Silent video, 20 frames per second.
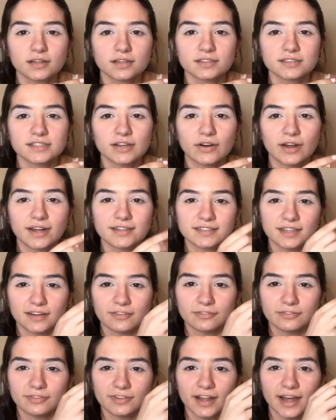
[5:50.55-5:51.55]
see how it has like a
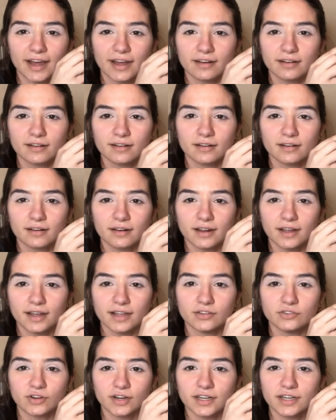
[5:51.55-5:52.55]
flat
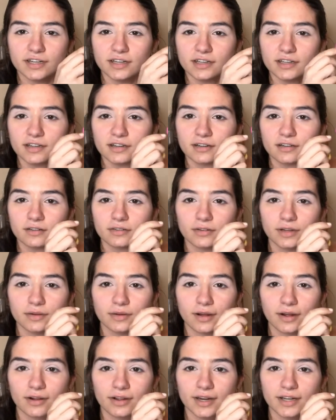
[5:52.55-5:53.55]
edge right here? Wait,
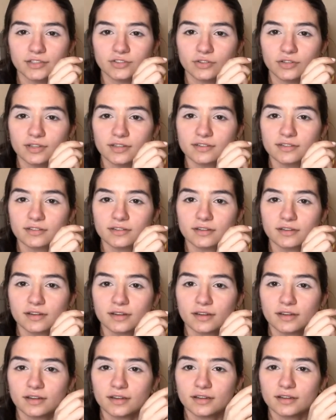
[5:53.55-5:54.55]
how can I show this?
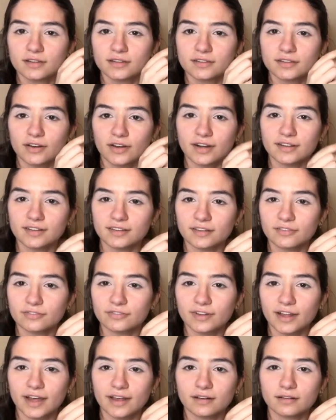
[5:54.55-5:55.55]
See how it has like the
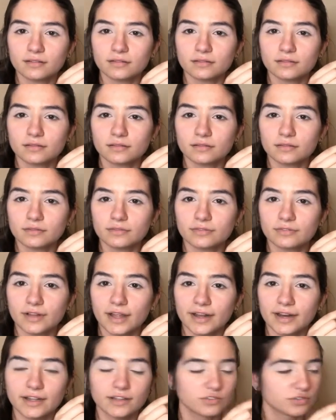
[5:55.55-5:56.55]
flat
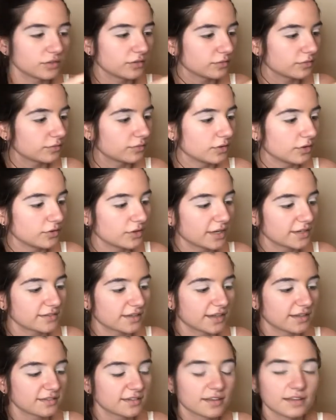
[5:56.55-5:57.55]
edge? No, you guys
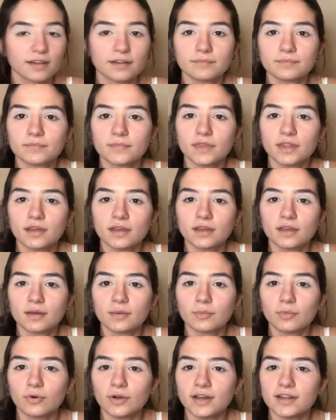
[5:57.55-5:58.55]
can't see that.
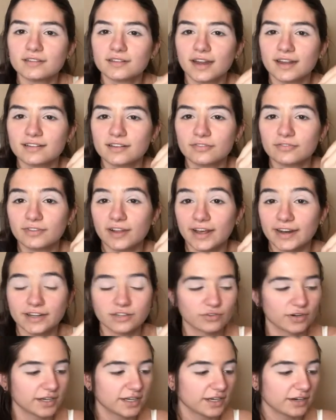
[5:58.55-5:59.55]
Point is, it has a flat
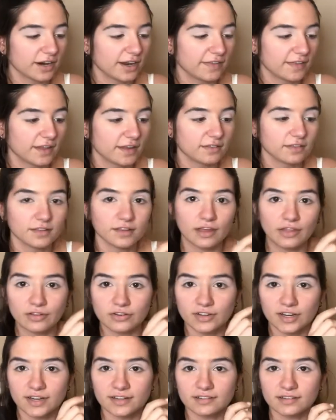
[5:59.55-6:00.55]
edge right here, and then the other
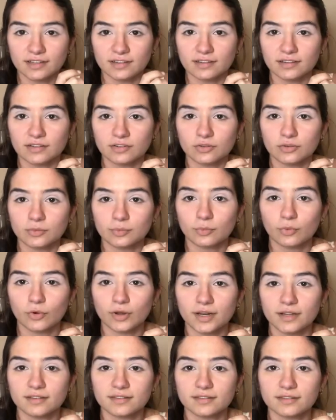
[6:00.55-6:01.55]
side is like the little
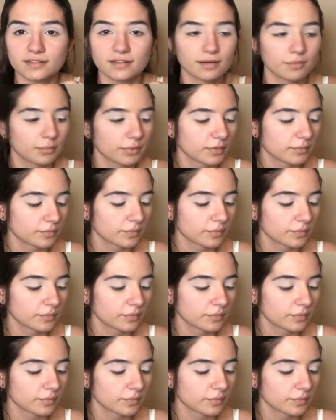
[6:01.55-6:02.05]
pointed tip.